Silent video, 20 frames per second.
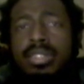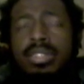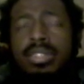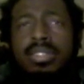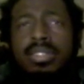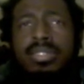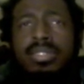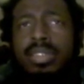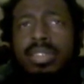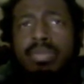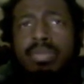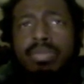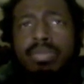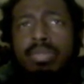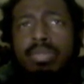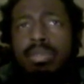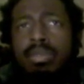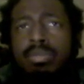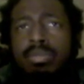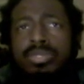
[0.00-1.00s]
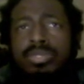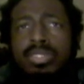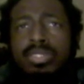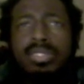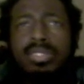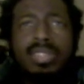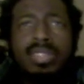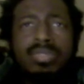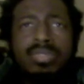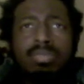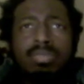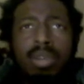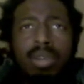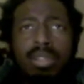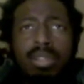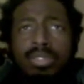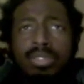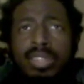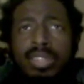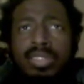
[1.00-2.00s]
some pinball machines have
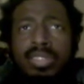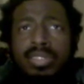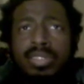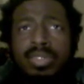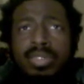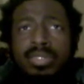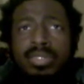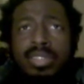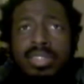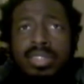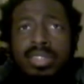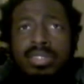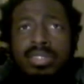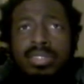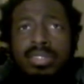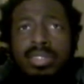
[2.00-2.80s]
smaller dead zones than others.